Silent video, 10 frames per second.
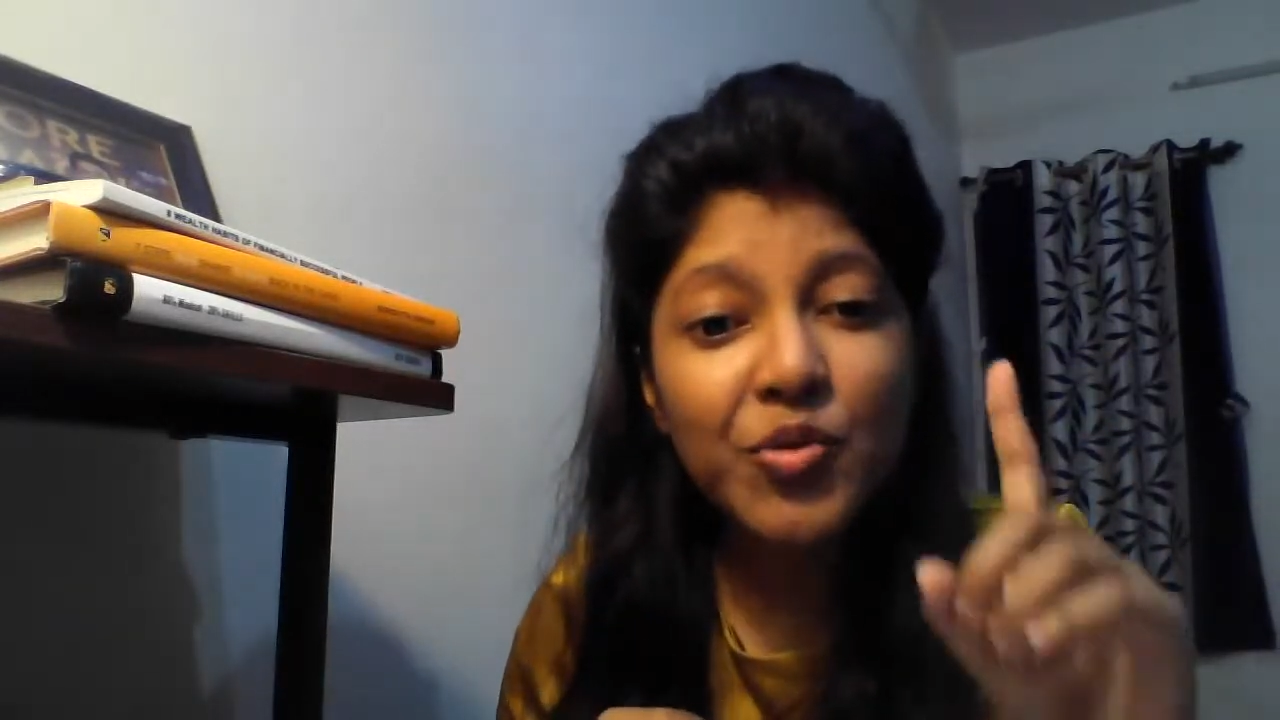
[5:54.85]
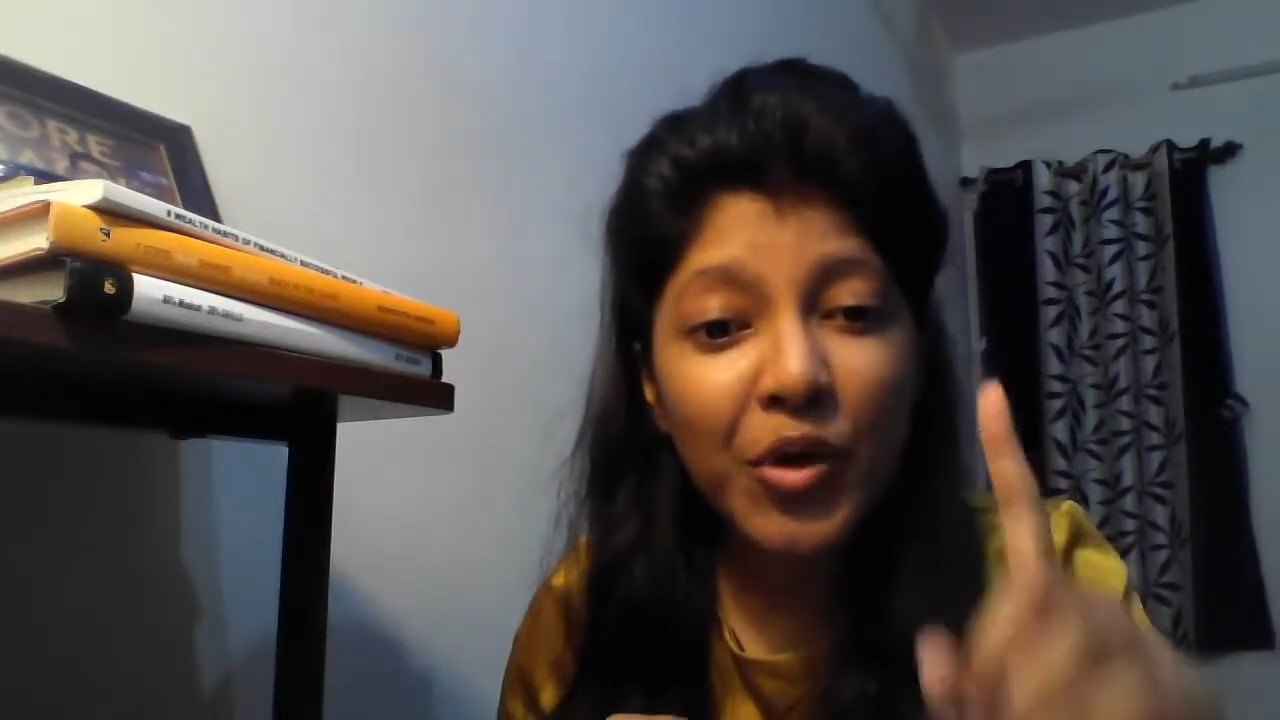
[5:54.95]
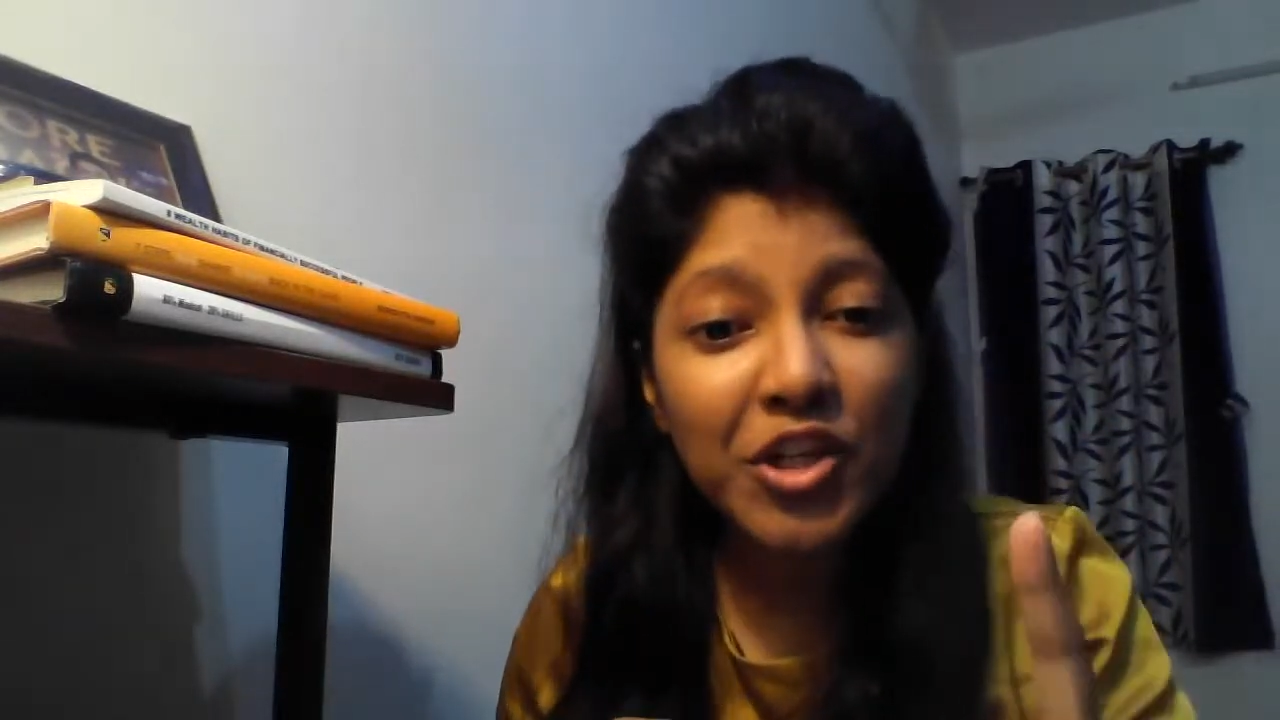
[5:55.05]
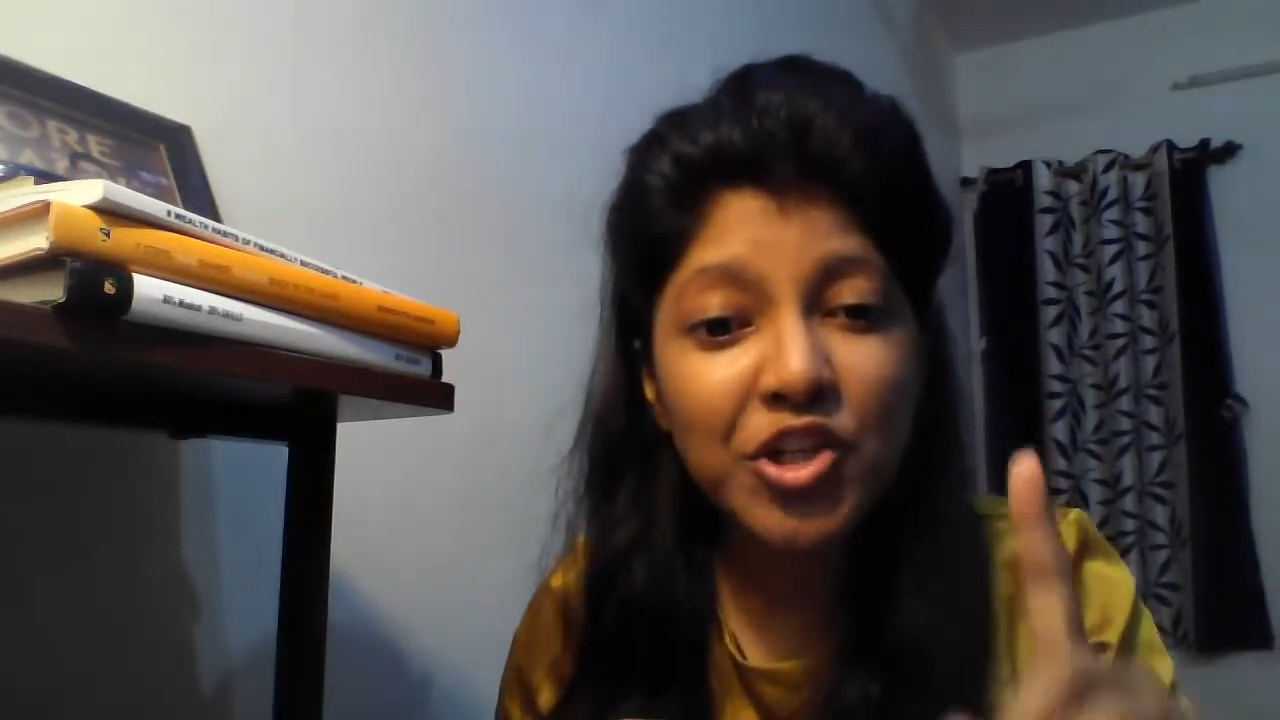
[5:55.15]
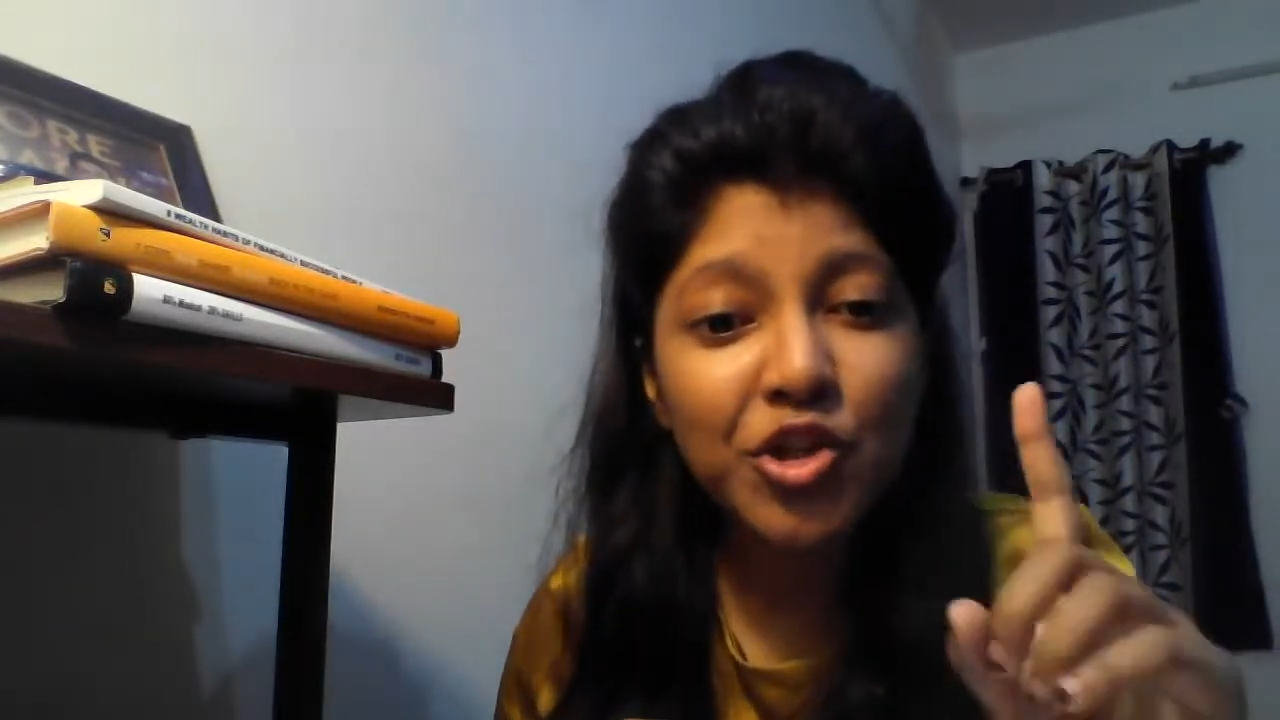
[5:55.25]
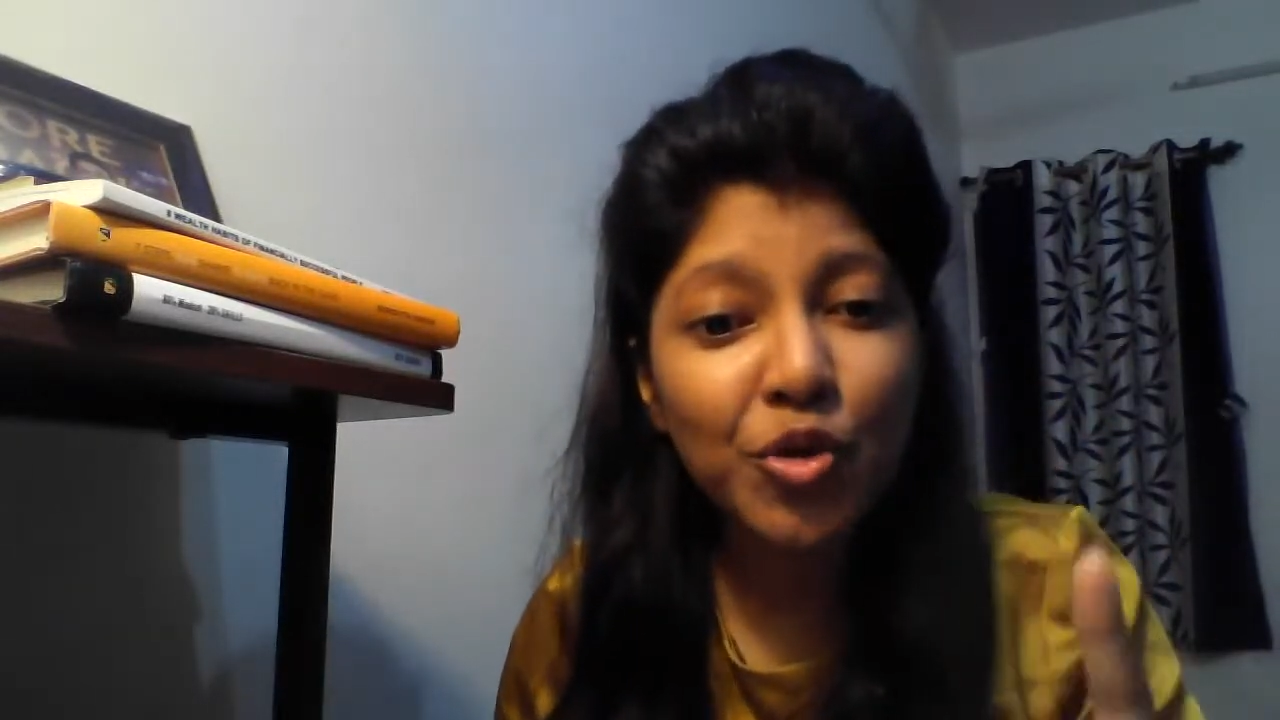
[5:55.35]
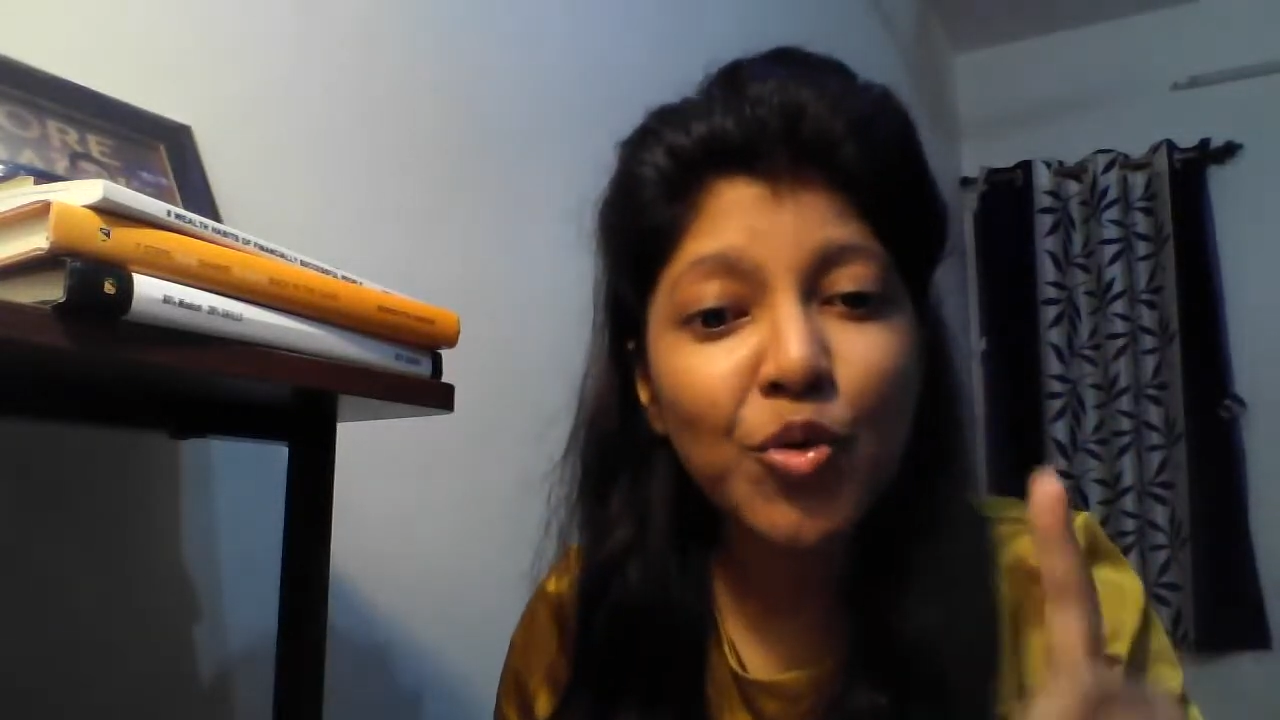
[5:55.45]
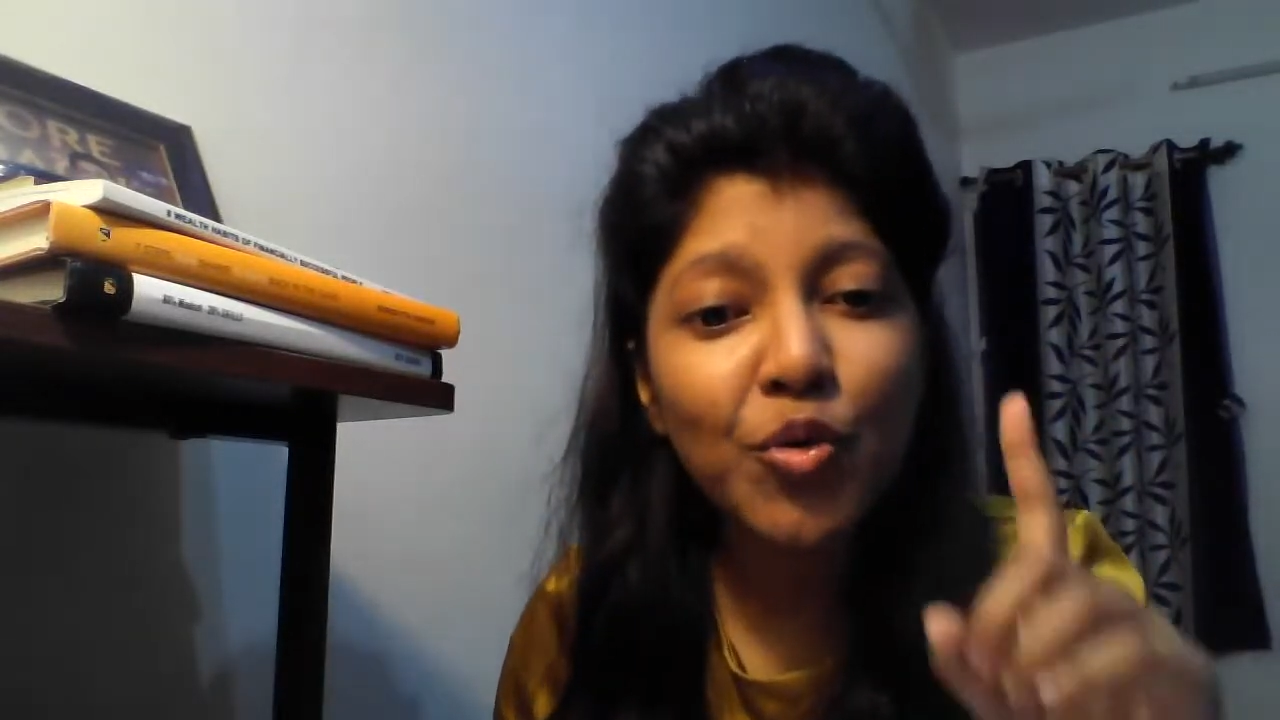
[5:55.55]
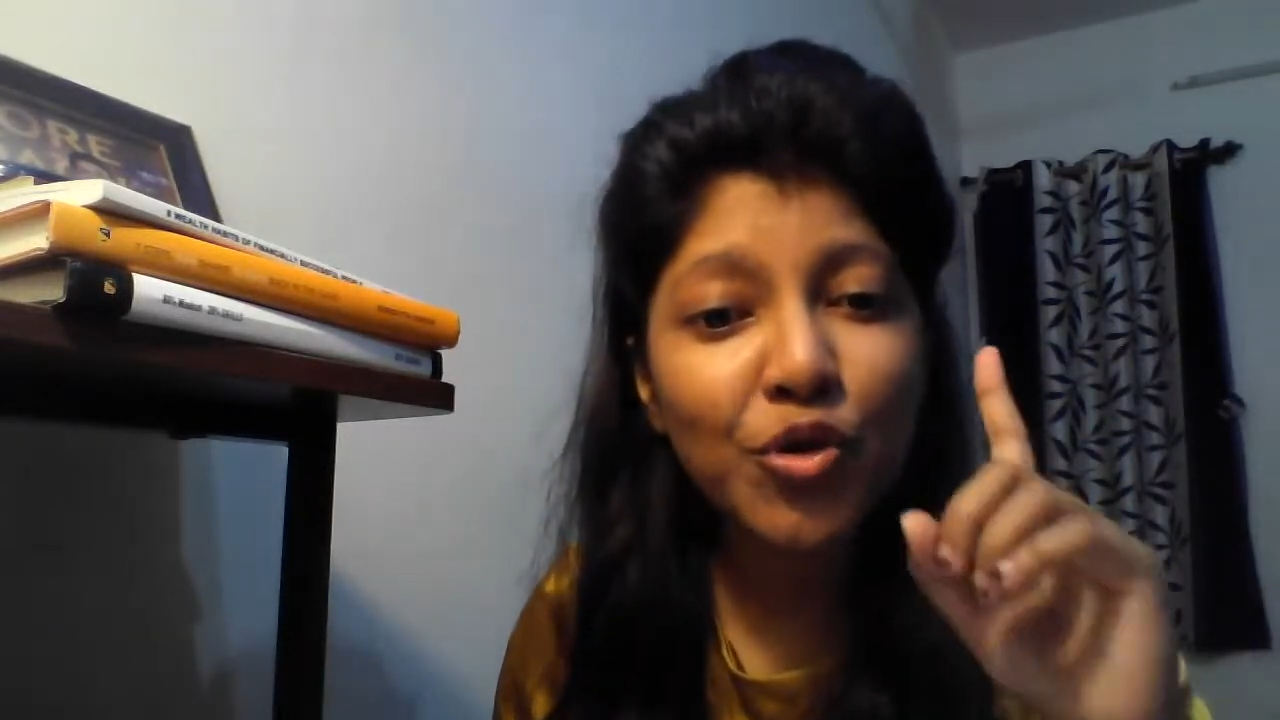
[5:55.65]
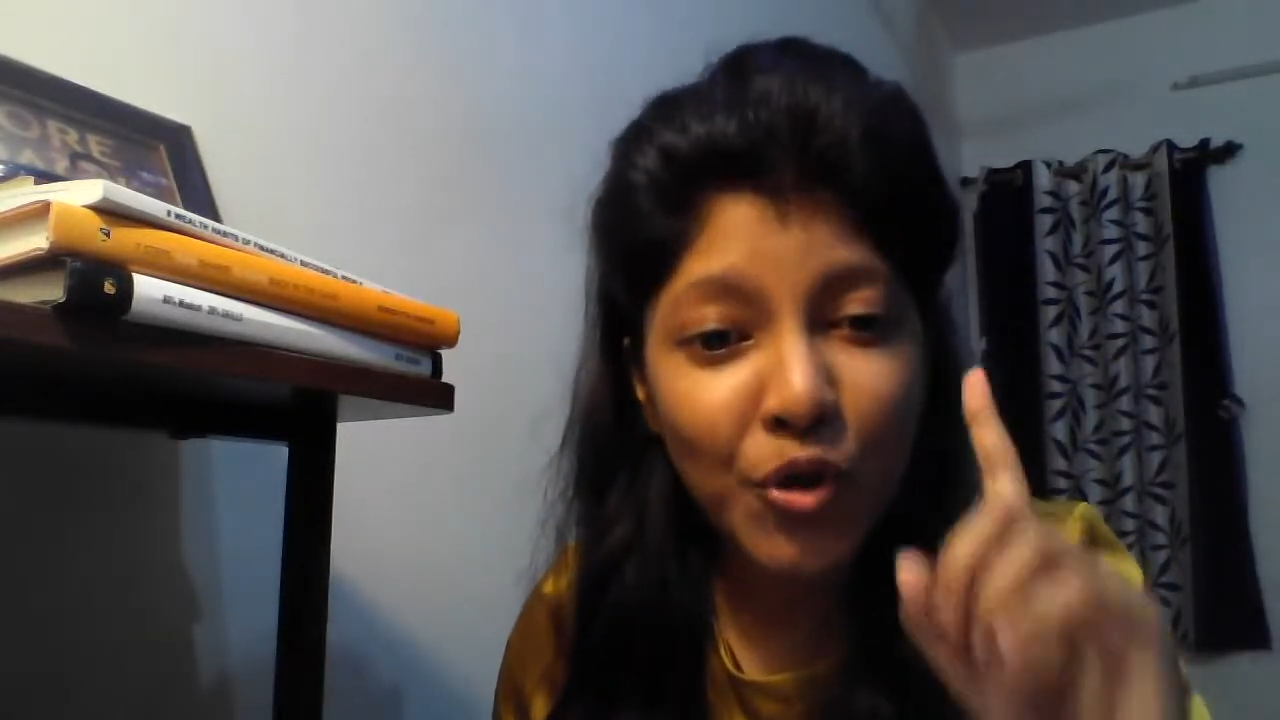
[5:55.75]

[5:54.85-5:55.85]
which you